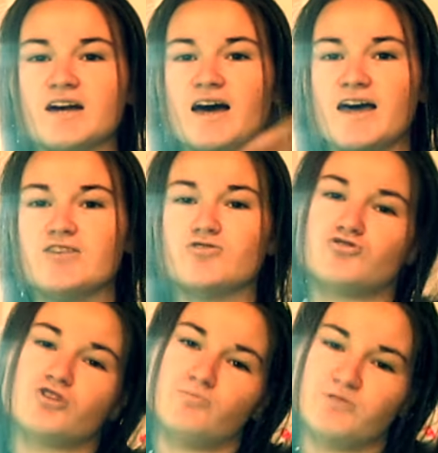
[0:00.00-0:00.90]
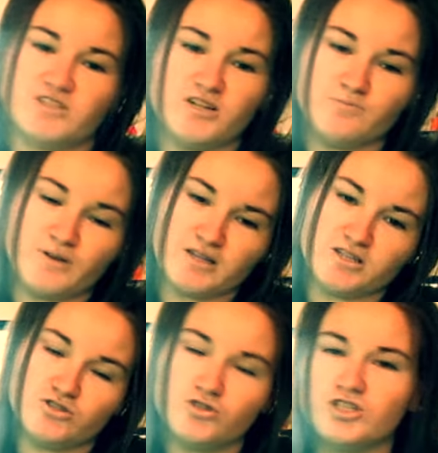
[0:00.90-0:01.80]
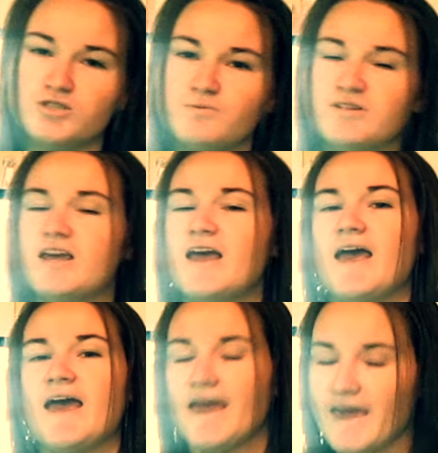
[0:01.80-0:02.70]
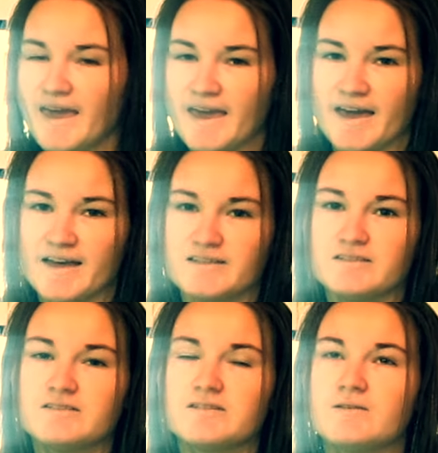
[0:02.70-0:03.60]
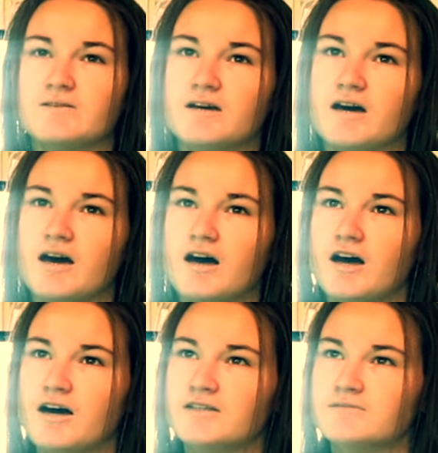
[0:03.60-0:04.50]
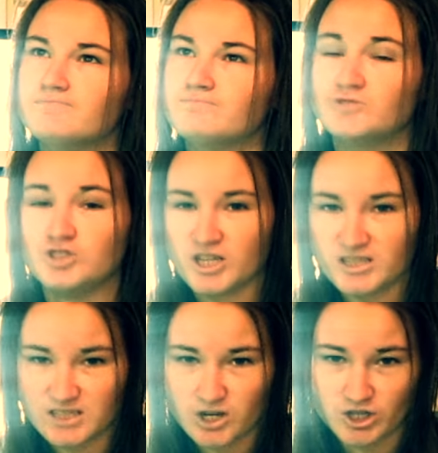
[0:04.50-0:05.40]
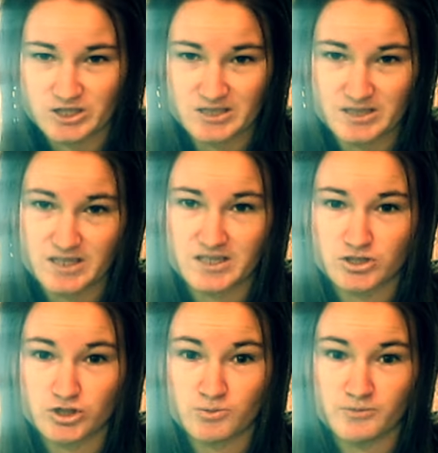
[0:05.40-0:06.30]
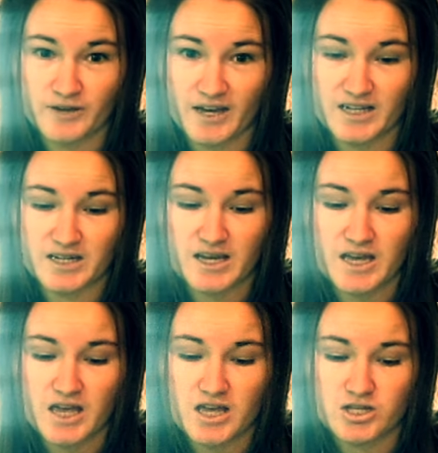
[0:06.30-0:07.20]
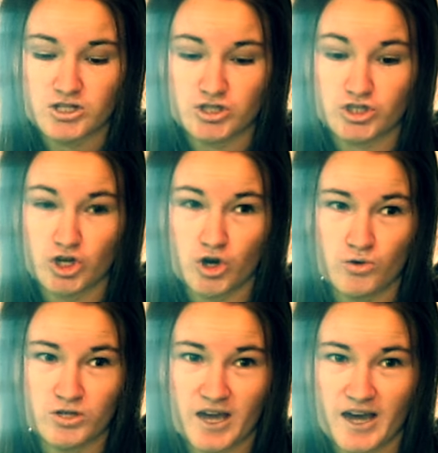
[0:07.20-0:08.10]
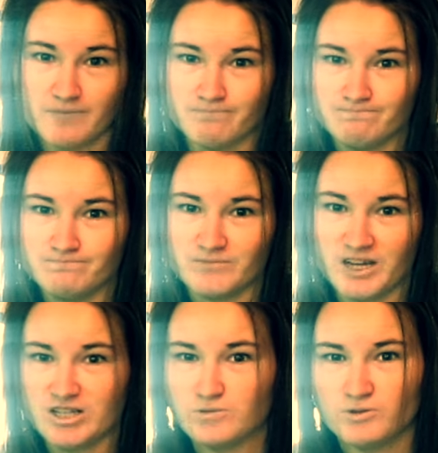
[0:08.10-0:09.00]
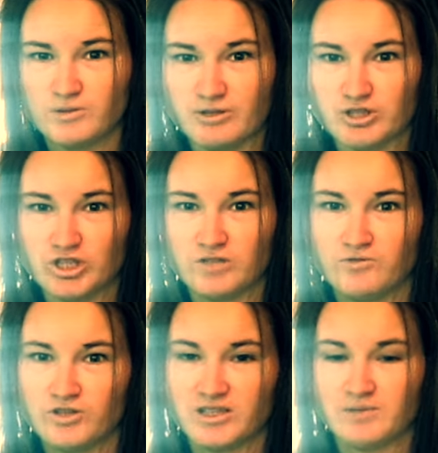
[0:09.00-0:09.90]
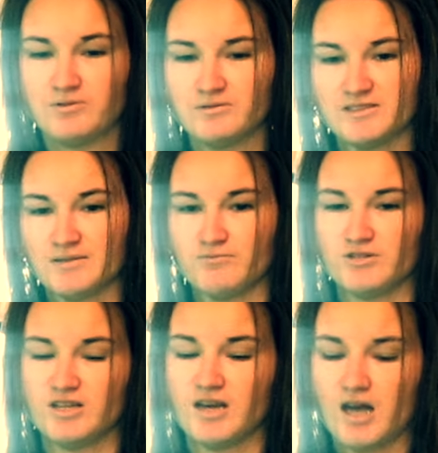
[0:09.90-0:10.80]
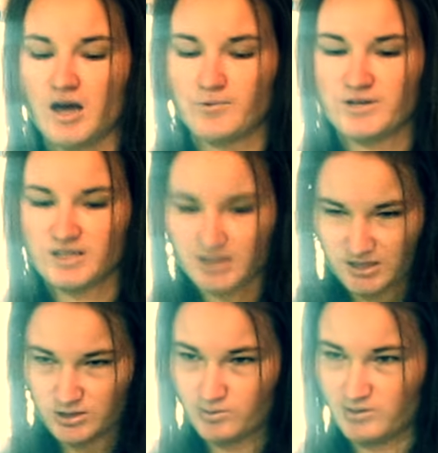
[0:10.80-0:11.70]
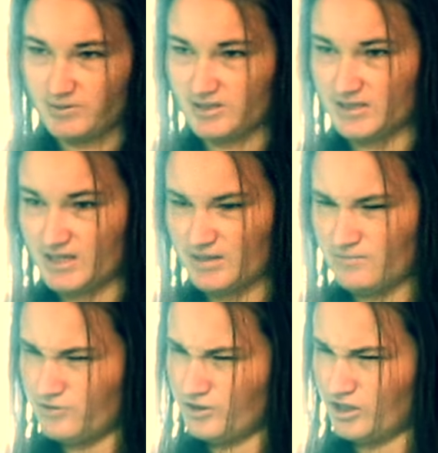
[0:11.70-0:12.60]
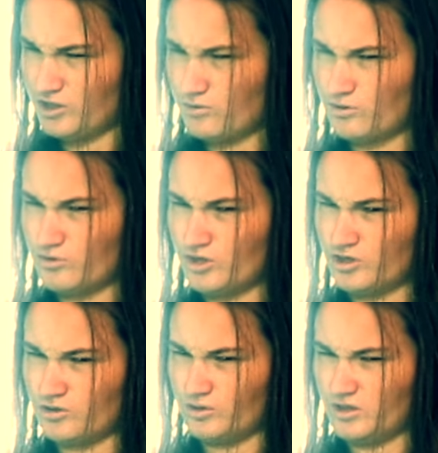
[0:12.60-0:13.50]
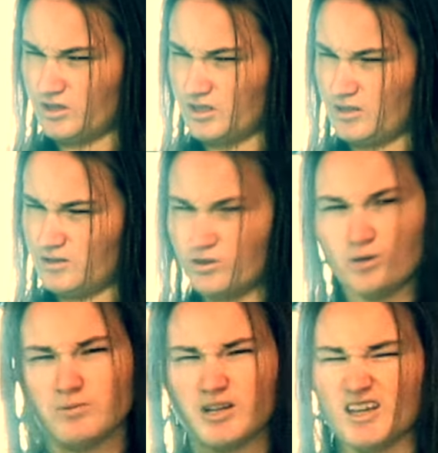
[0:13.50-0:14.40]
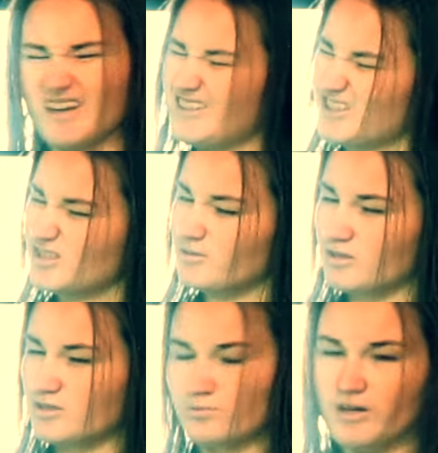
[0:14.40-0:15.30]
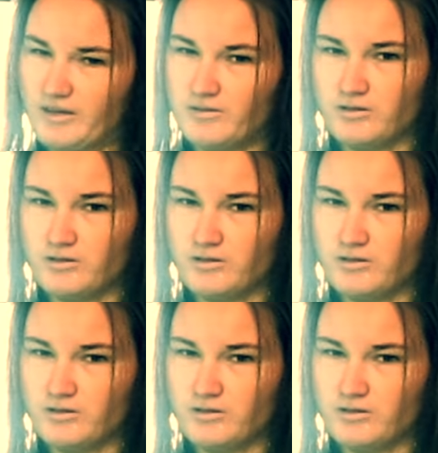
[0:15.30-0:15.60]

guy, the Trump Sarah Palin endorsement, and the, um, JT Austin Daniel superfan. So, yeah. That is pretty much it for Keeping Up Stephanie. We did this way because I didn't feel like doing green screen today. So I'm like, I just do it this way